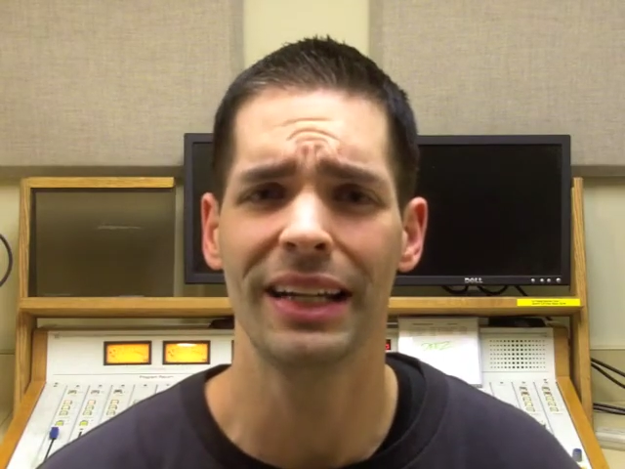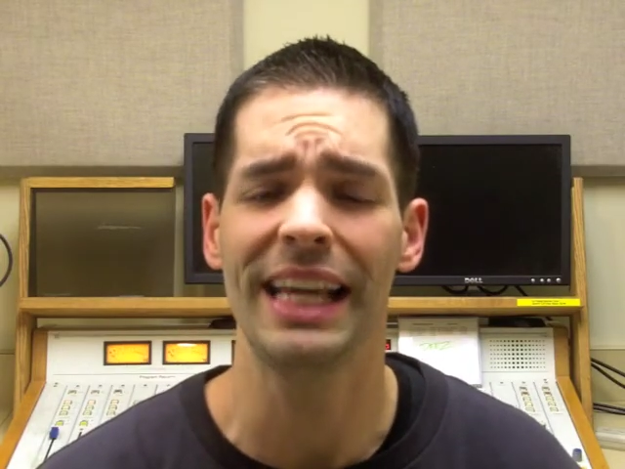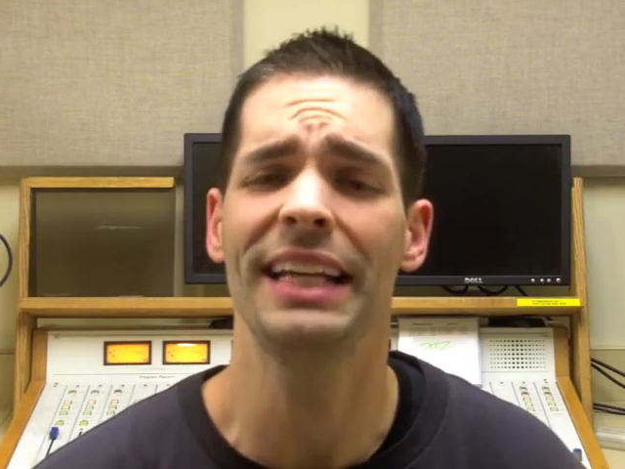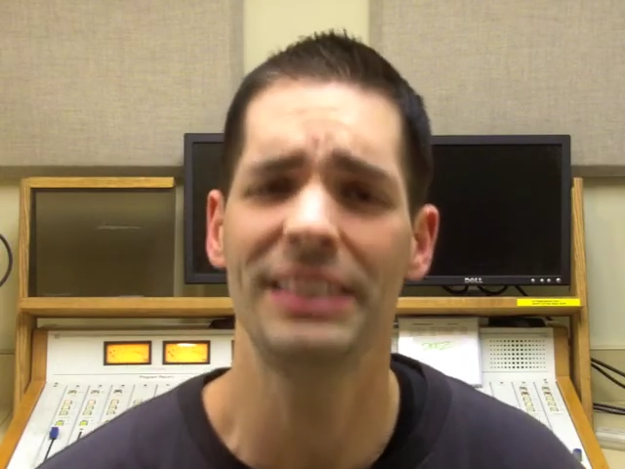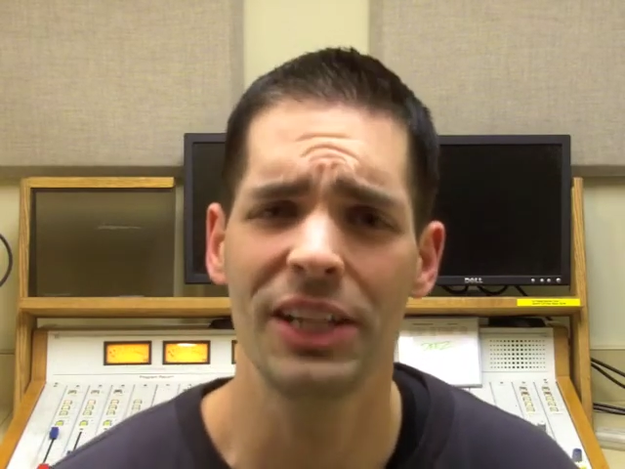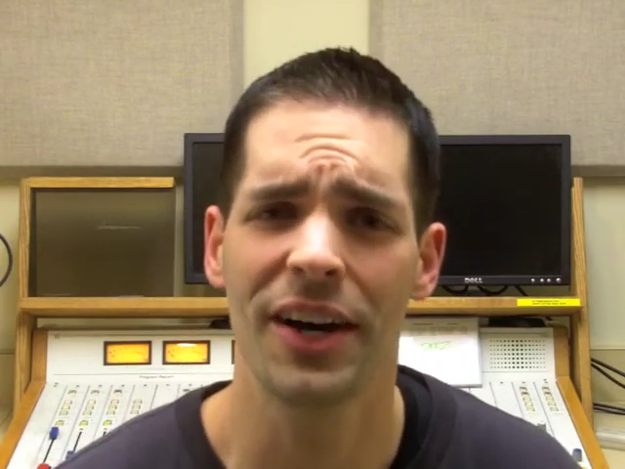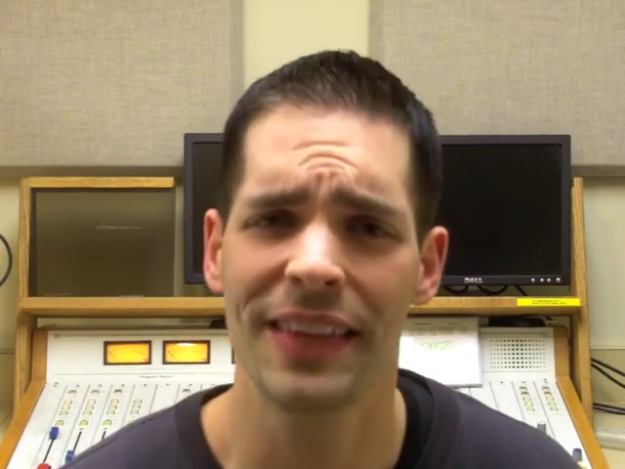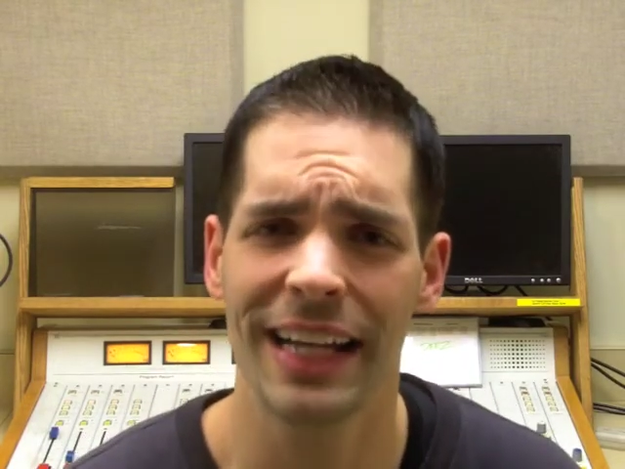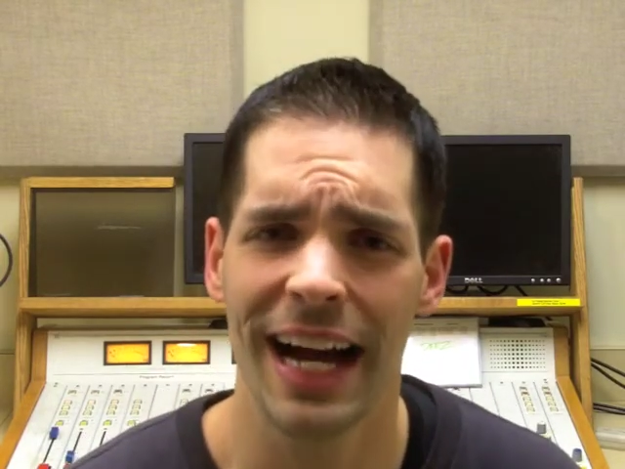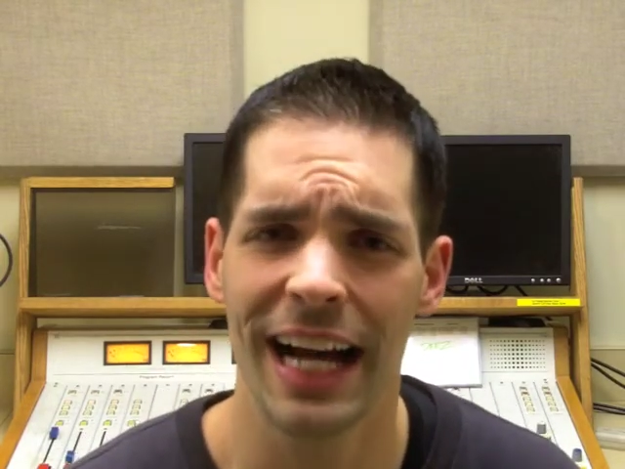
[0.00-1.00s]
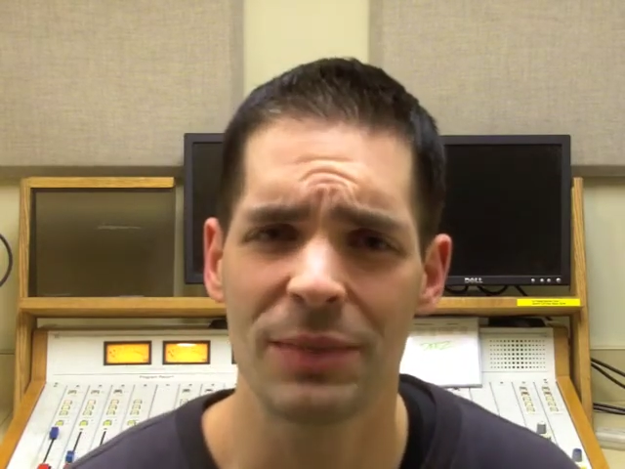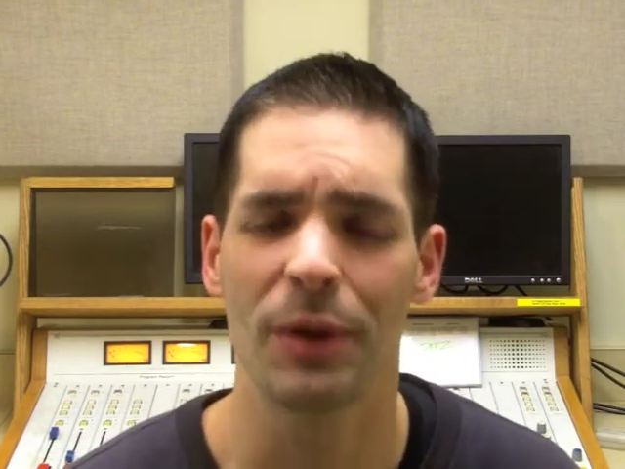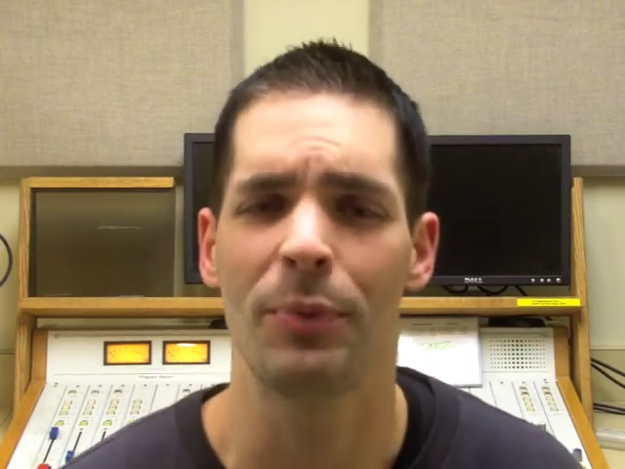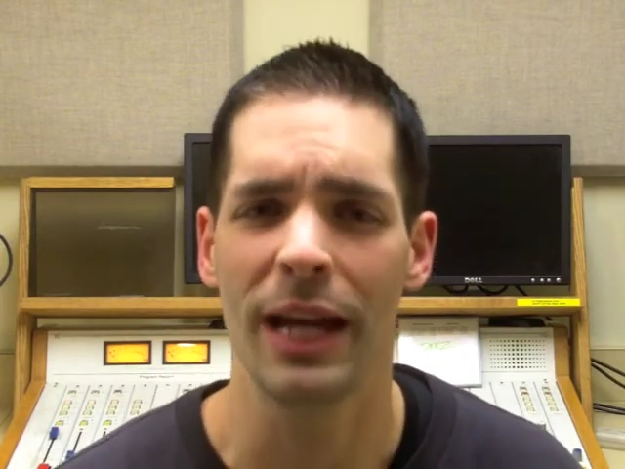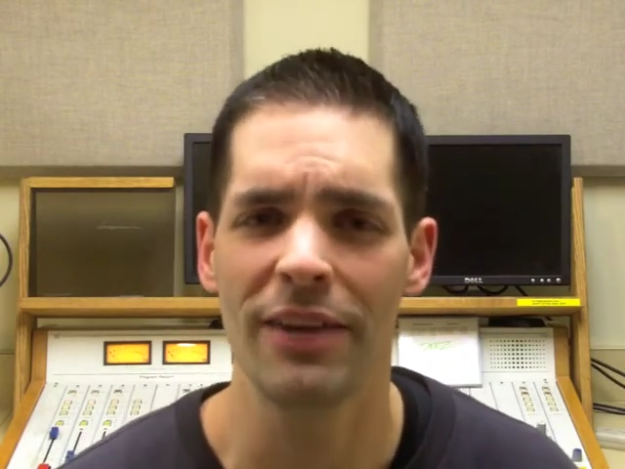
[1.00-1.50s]
Easy on the eyes,
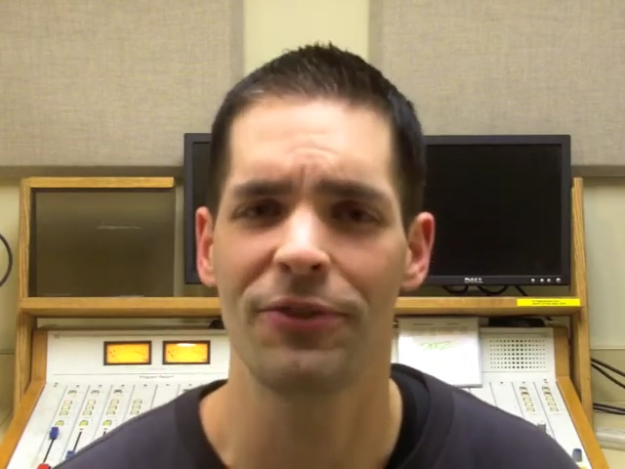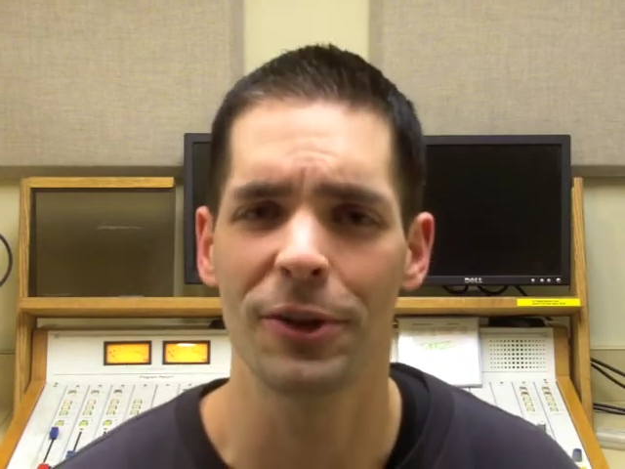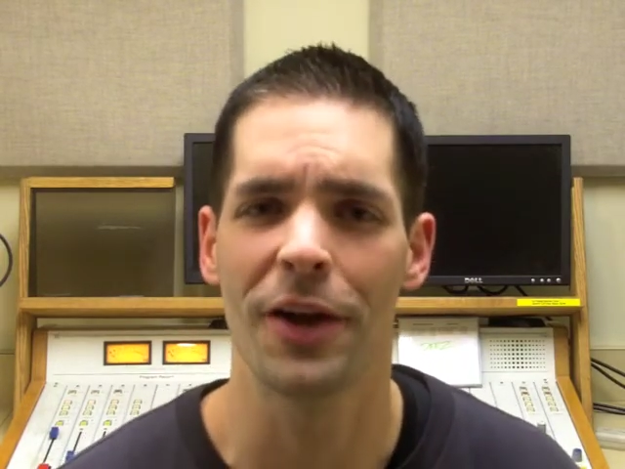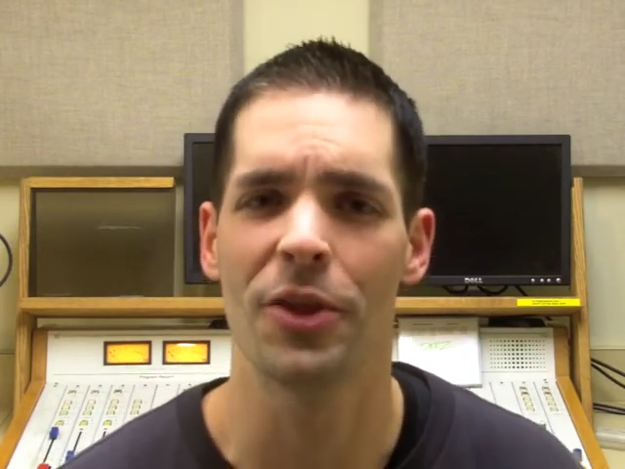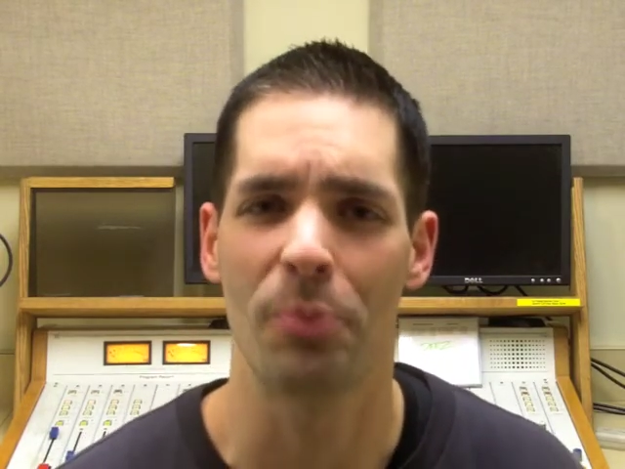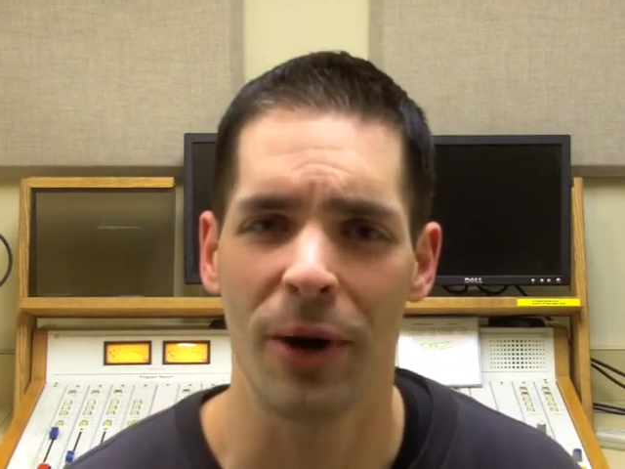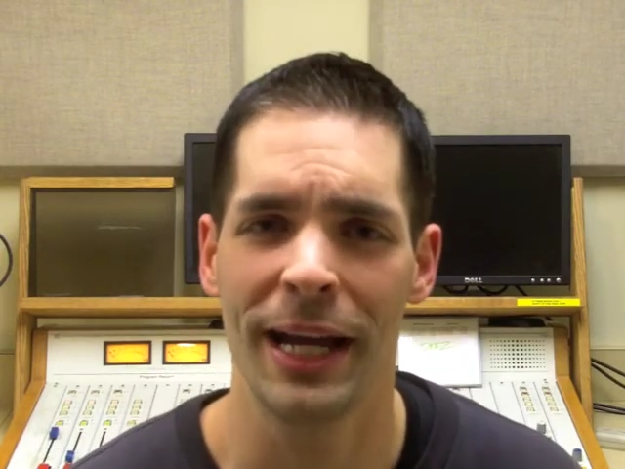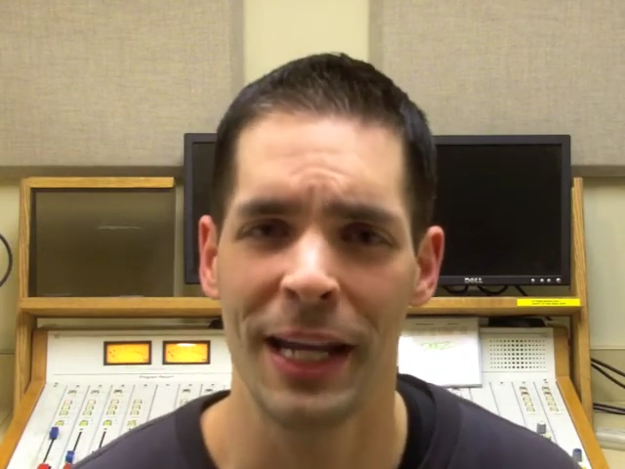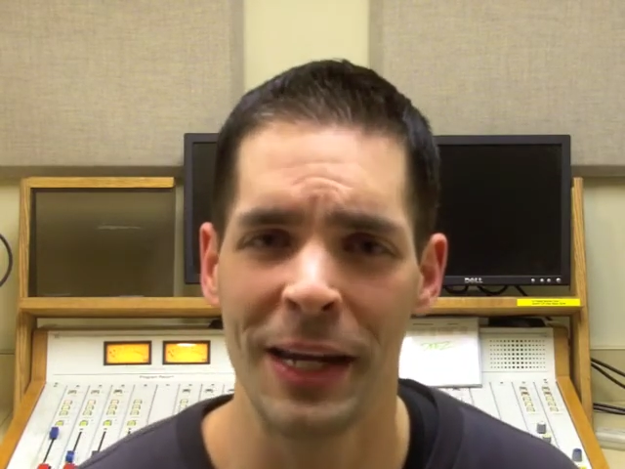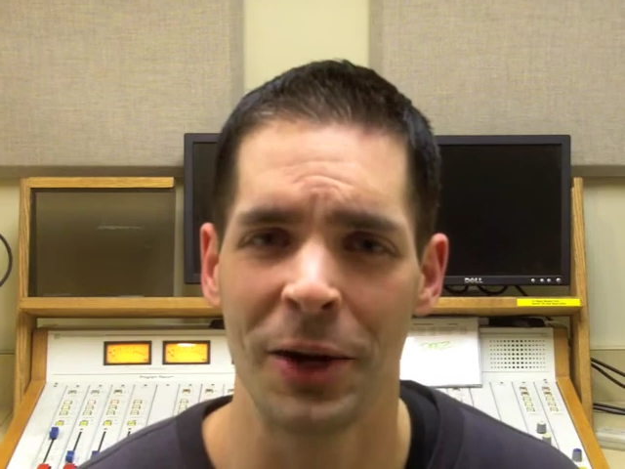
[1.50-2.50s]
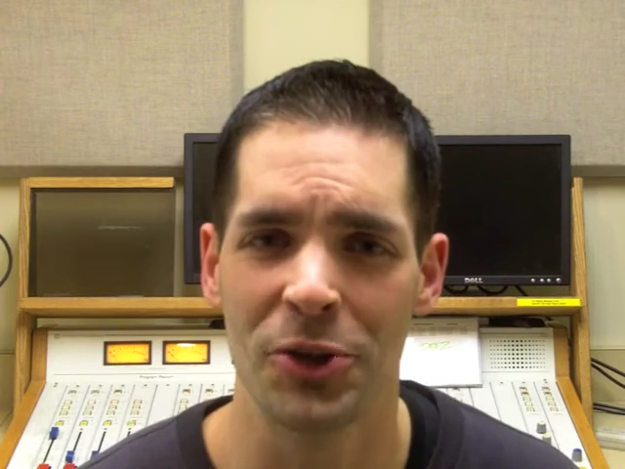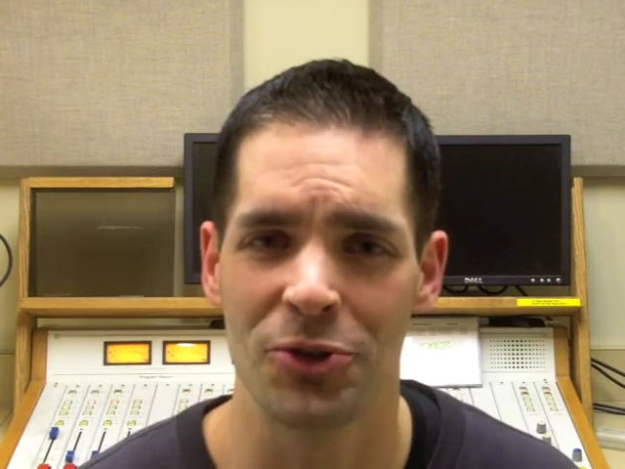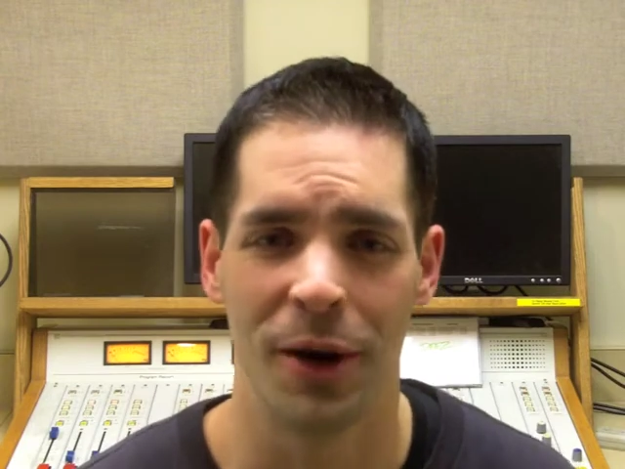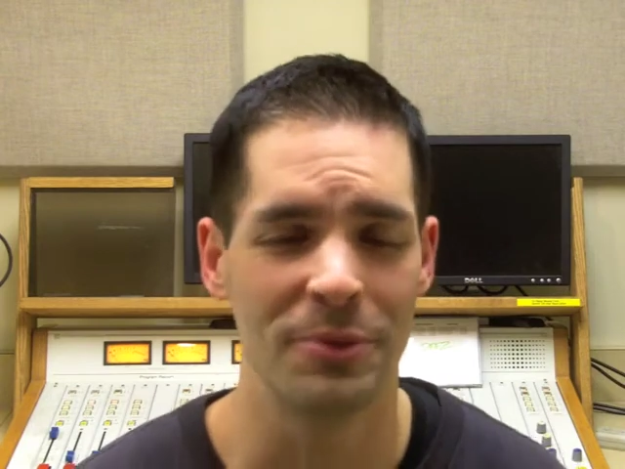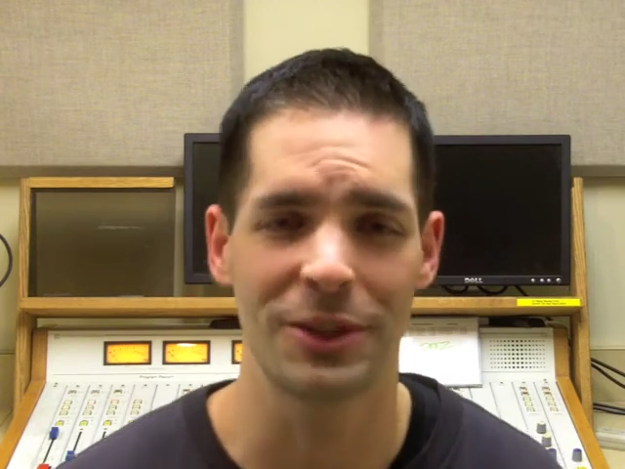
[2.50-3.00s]
but painful on the brain and eardrums.